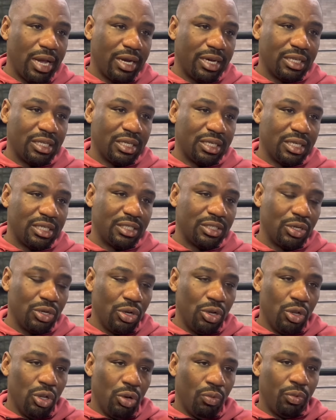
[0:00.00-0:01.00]
Because
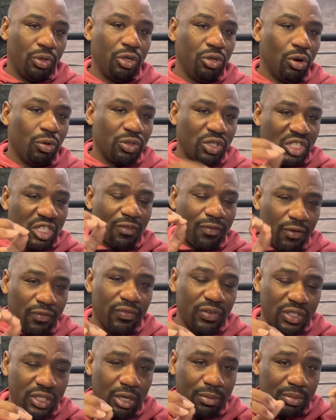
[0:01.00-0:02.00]
when you don't suffer
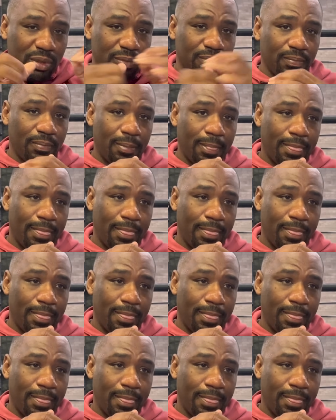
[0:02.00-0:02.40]
for something,